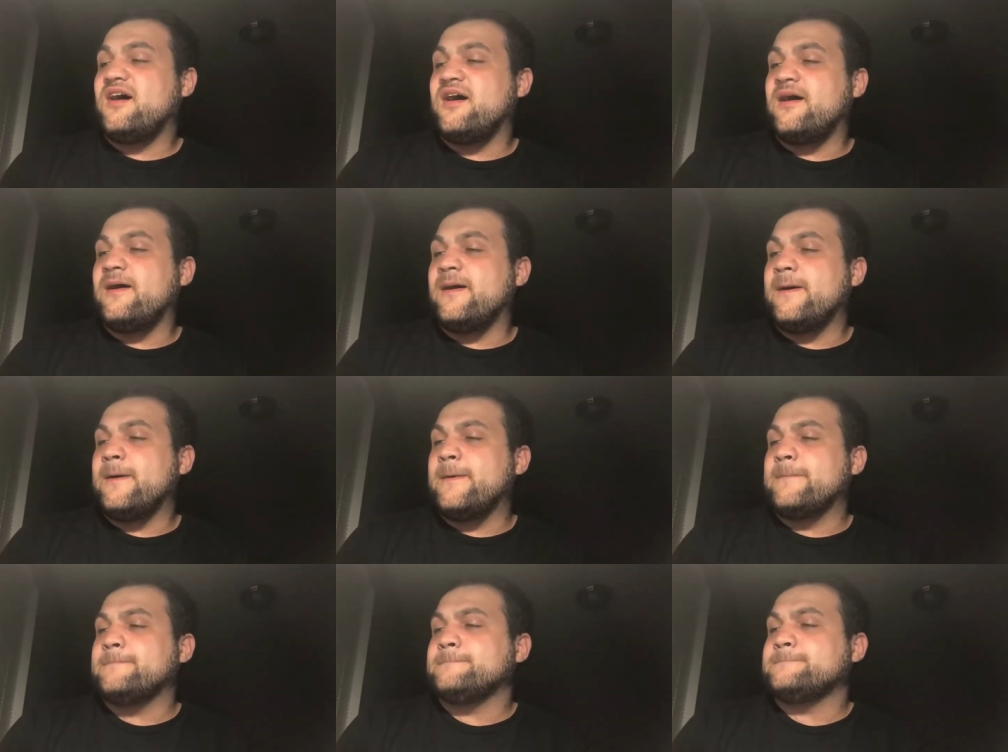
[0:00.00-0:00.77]

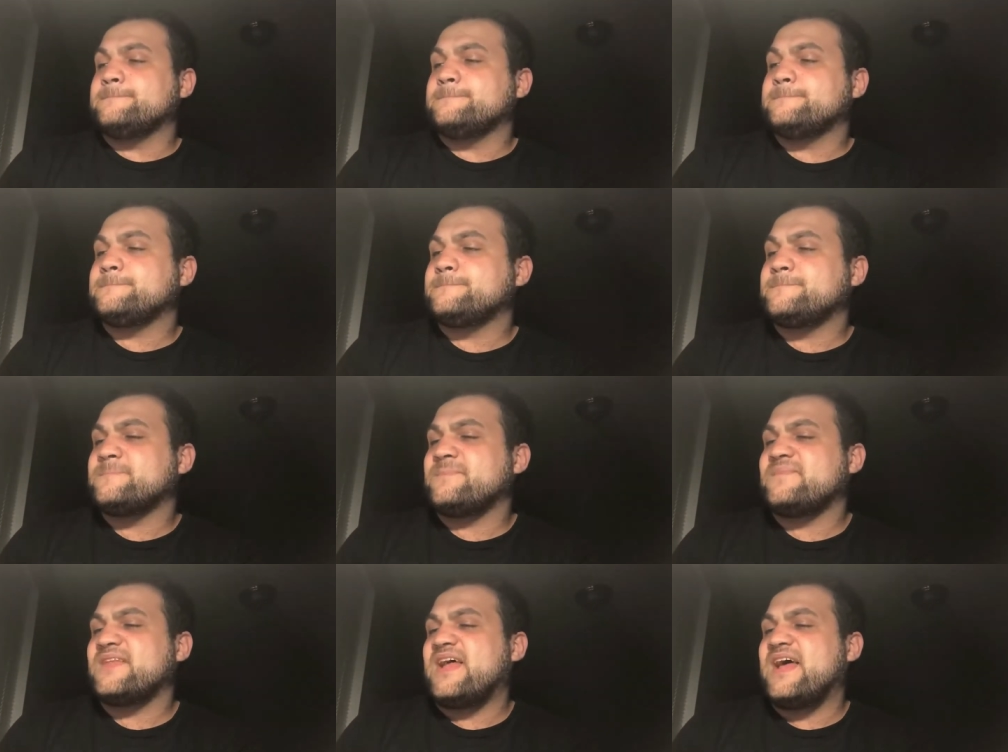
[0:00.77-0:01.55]
Um,
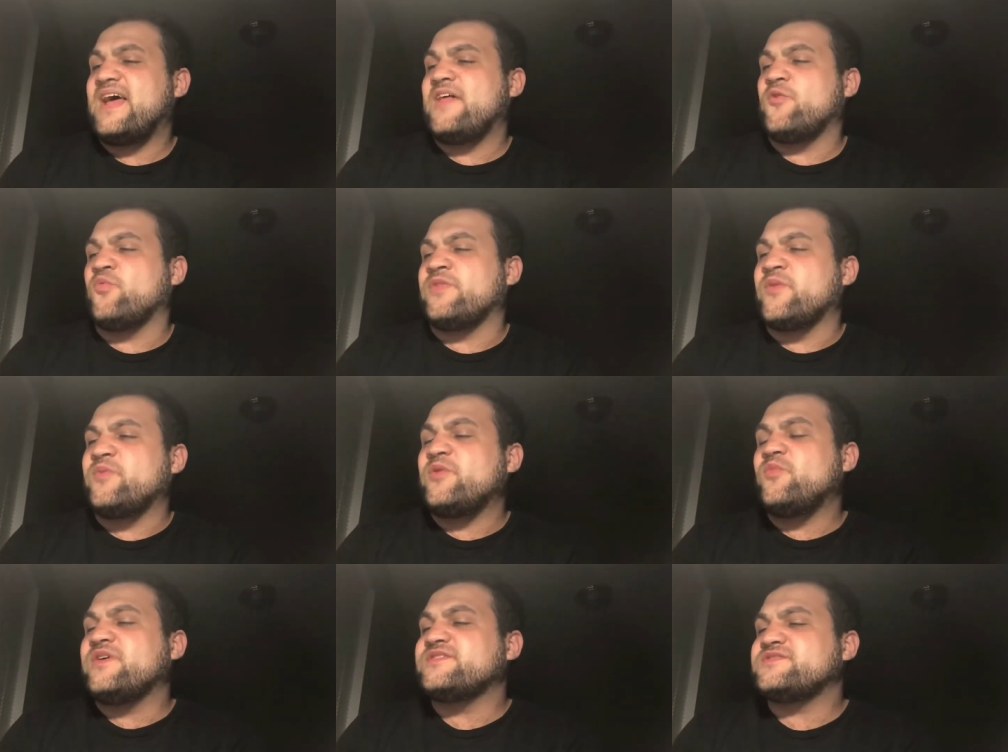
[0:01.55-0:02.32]
then
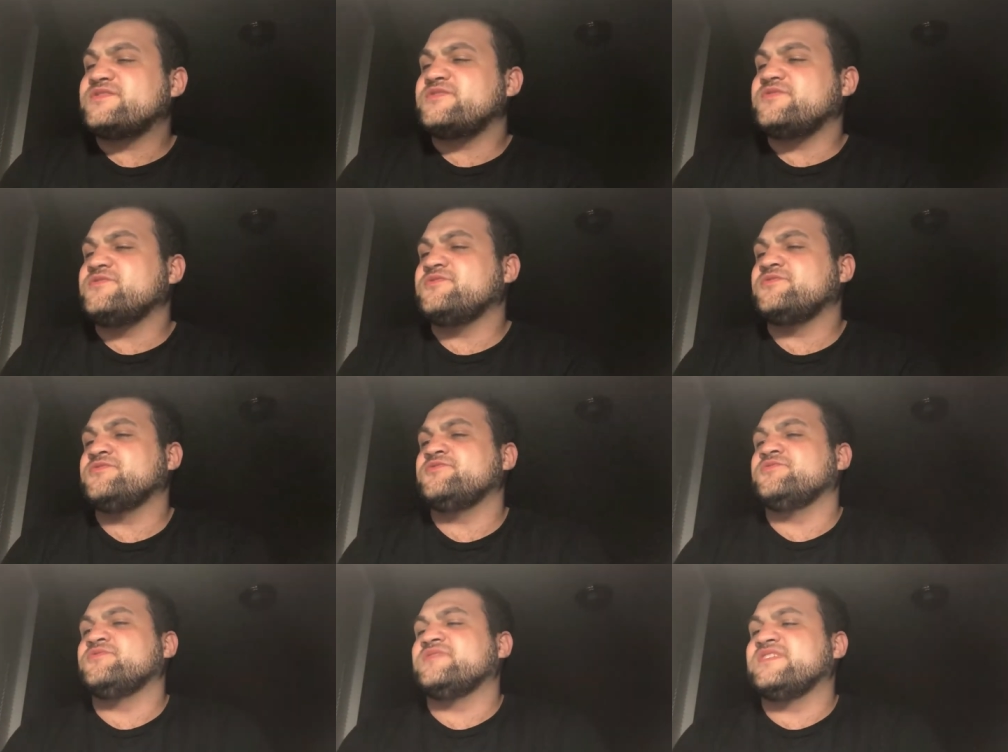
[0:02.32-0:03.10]
we went
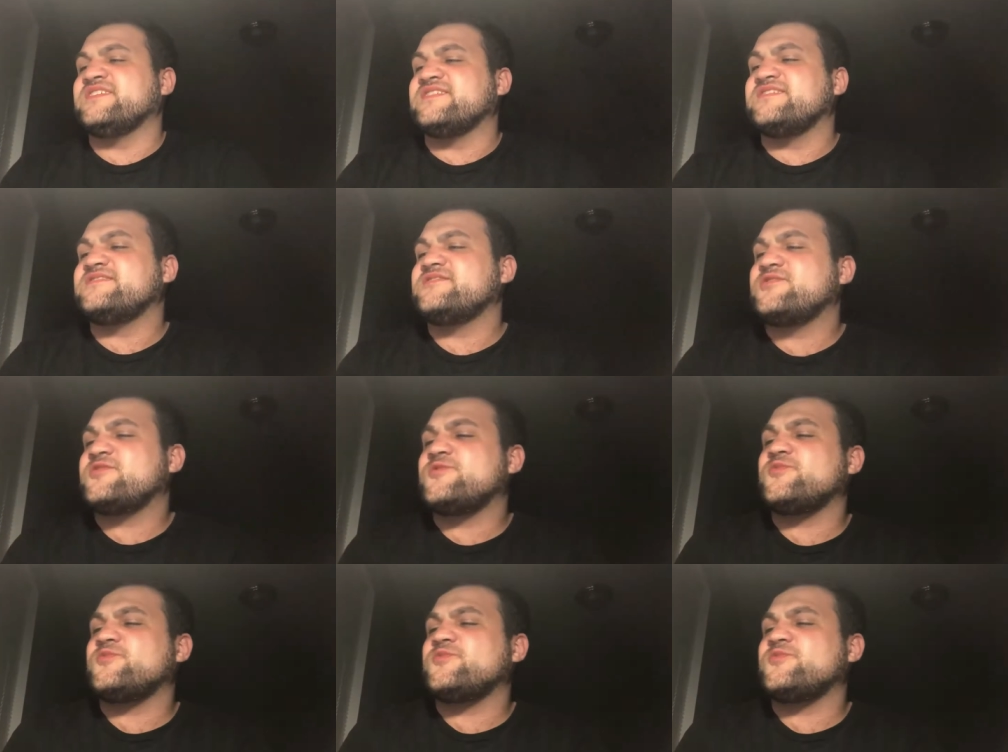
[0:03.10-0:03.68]
to this